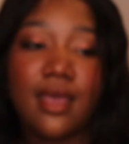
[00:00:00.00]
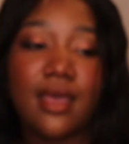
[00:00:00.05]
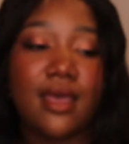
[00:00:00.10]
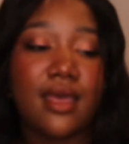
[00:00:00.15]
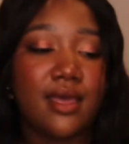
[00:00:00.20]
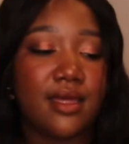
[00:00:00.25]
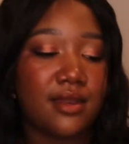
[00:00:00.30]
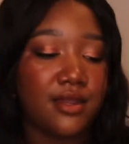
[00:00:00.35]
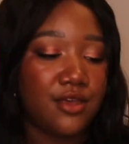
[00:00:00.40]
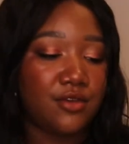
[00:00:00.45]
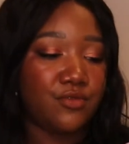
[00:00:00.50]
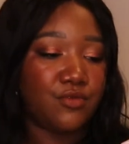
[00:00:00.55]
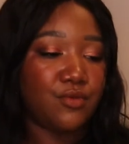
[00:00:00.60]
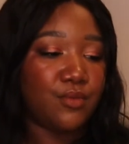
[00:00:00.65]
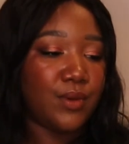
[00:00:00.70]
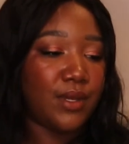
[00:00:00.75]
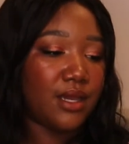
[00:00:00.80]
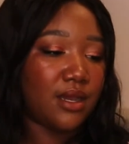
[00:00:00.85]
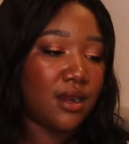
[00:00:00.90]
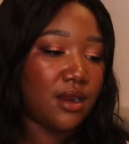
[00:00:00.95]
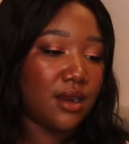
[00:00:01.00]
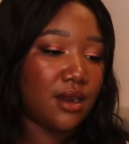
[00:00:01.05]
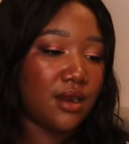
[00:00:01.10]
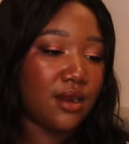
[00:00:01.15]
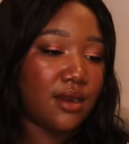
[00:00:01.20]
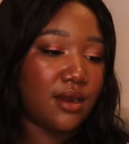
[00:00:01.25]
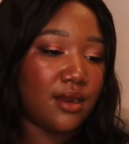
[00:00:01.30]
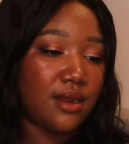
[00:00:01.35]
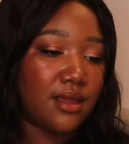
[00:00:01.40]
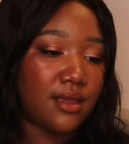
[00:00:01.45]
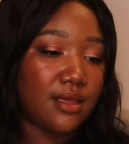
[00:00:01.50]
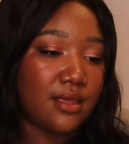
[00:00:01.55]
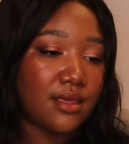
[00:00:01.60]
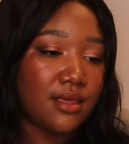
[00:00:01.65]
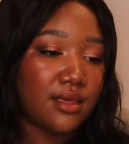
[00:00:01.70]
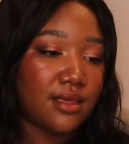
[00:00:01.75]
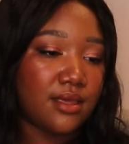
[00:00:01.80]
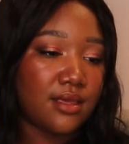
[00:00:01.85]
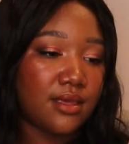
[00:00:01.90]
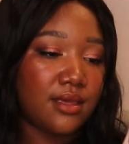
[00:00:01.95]
And if we are
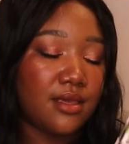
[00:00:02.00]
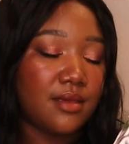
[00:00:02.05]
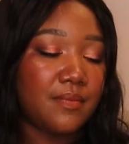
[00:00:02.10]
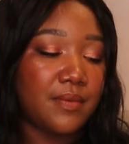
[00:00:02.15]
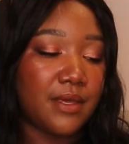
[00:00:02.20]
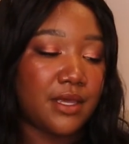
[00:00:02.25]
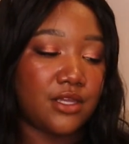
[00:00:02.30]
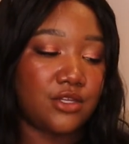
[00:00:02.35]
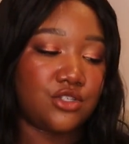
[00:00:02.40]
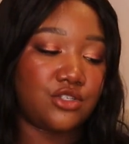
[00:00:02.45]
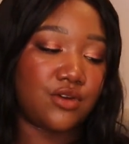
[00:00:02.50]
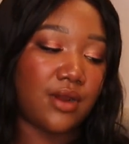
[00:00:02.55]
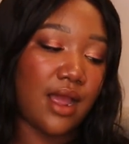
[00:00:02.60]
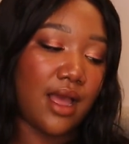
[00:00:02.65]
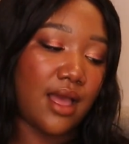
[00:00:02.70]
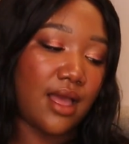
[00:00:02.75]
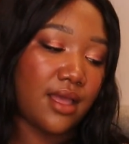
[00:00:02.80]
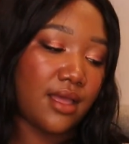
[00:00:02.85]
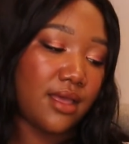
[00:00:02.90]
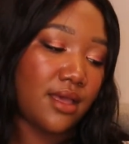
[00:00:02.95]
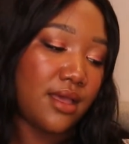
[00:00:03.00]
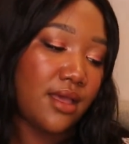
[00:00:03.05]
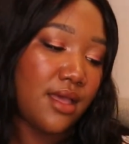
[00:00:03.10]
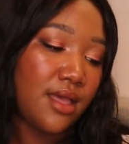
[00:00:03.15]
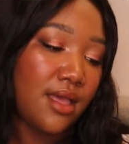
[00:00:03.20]
keeping track,